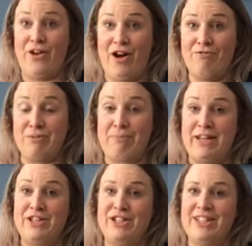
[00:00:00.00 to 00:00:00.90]
and after
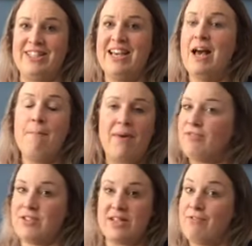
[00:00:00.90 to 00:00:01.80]
pictures, but
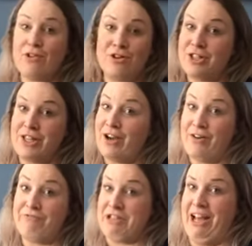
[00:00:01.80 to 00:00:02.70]
I've just never got to the
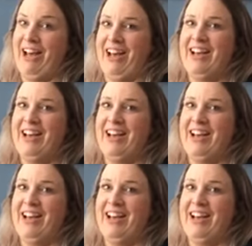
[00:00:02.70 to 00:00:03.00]
after.